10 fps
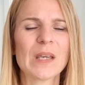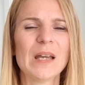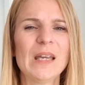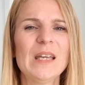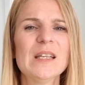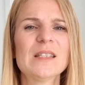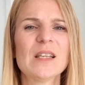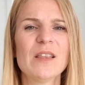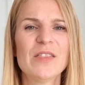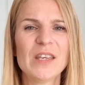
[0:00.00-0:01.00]
is
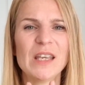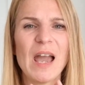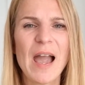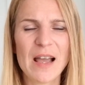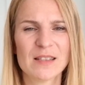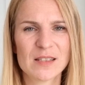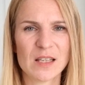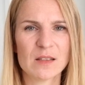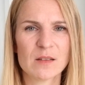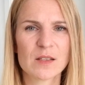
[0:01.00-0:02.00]
the
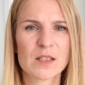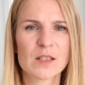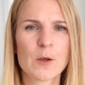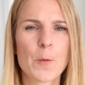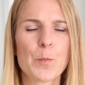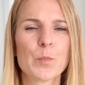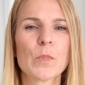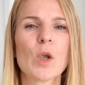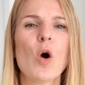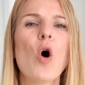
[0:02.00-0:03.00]
essence
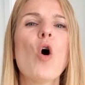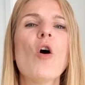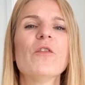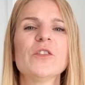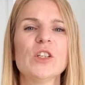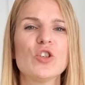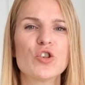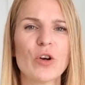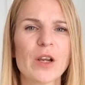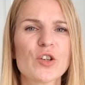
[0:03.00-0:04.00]
of the
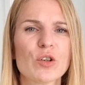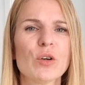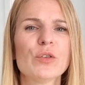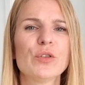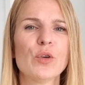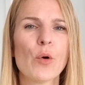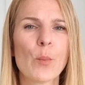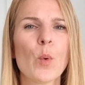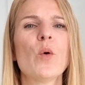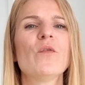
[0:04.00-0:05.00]
threshold you're
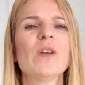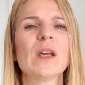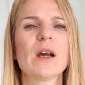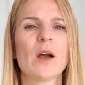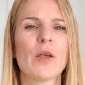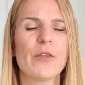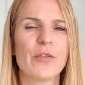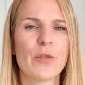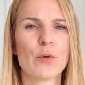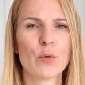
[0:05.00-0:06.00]
moving
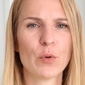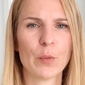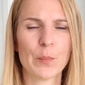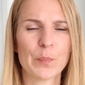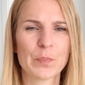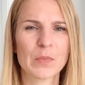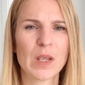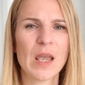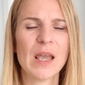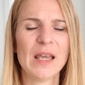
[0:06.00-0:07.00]
through.
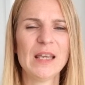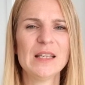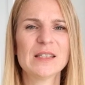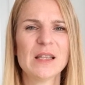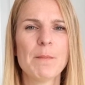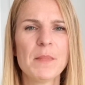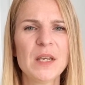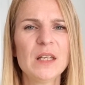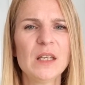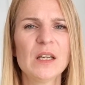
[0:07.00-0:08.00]
Is the
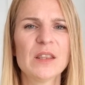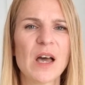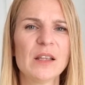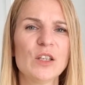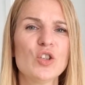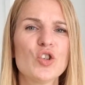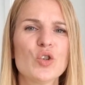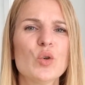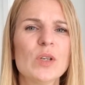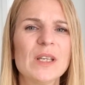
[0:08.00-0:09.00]
meaning that it
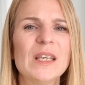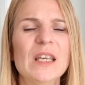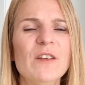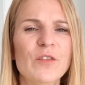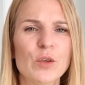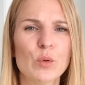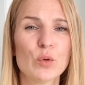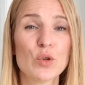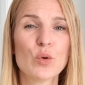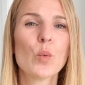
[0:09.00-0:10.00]
should give you
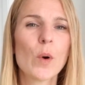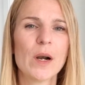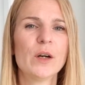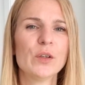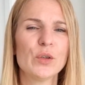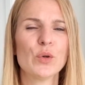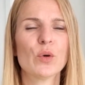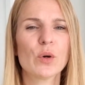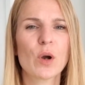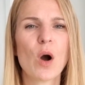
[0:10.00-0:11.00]
to where
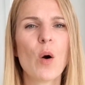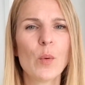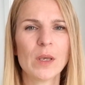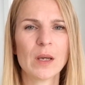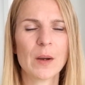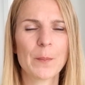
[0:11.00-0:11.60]
you're going.